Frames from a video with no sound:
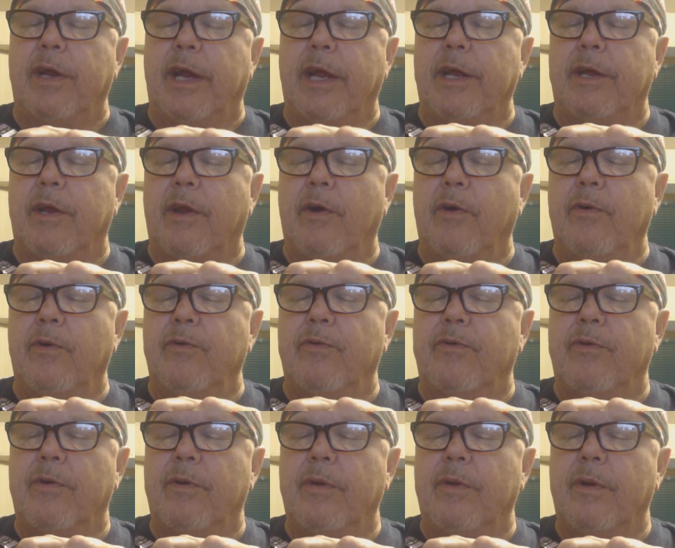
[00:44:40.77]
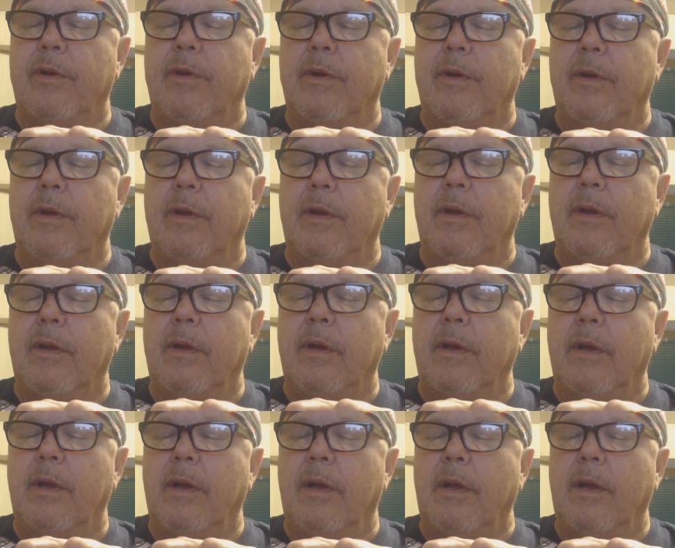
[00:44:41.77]
get those
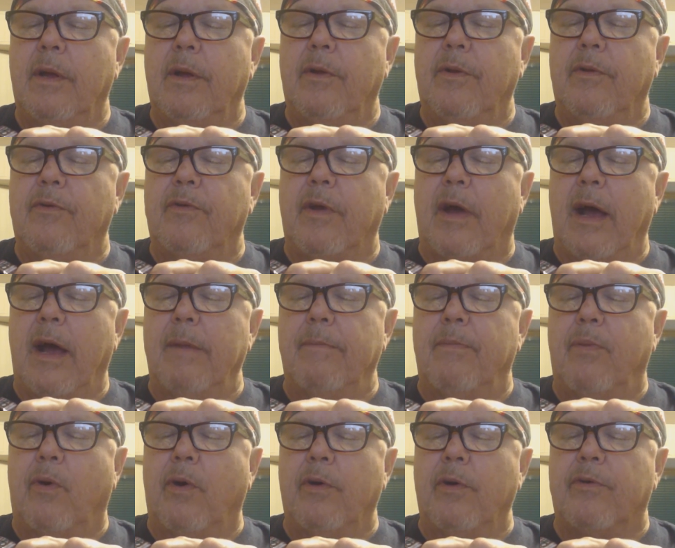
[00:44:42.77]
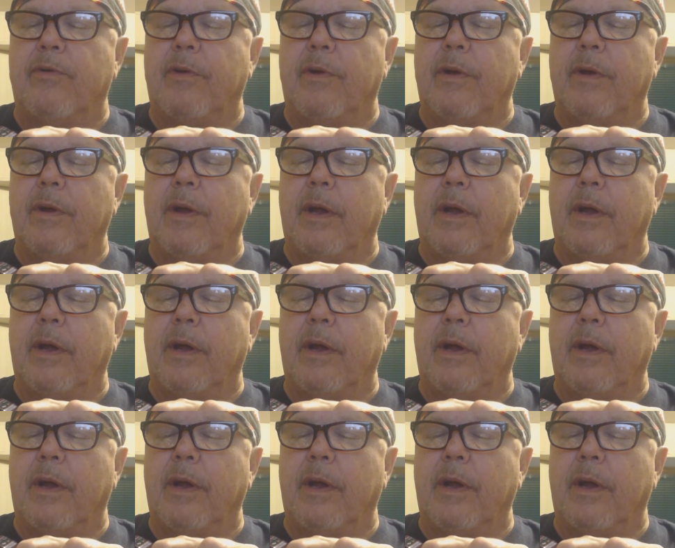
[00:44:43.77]
side ports.